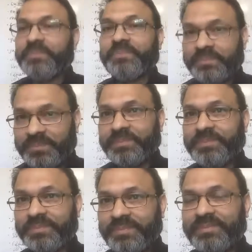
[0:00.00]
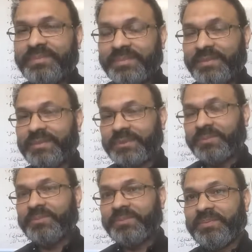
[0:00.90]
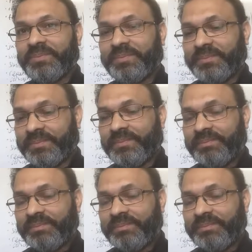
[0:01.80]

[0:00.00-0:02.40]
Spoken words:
Some institute will take them. So I completely